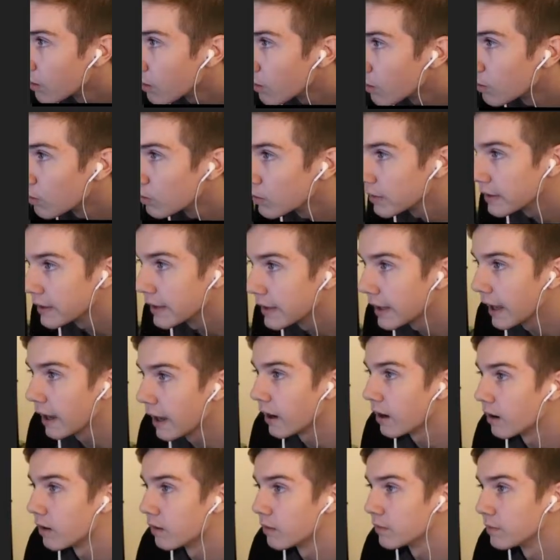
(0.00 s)
Holy
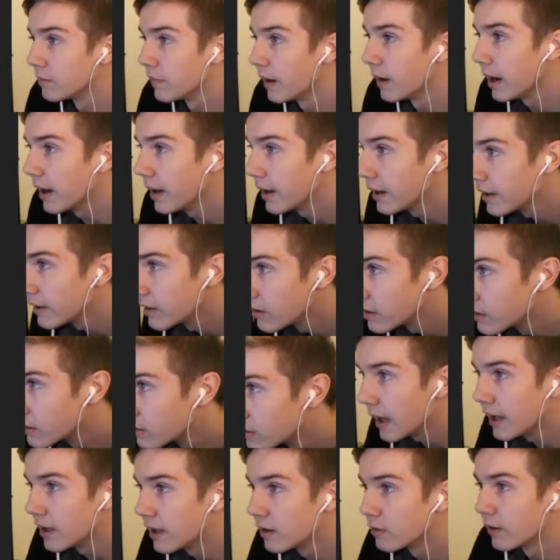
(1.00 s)
cow, my
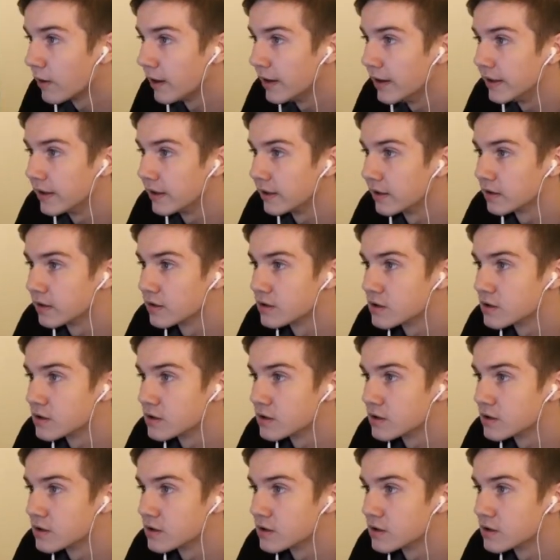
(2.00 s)
handwriting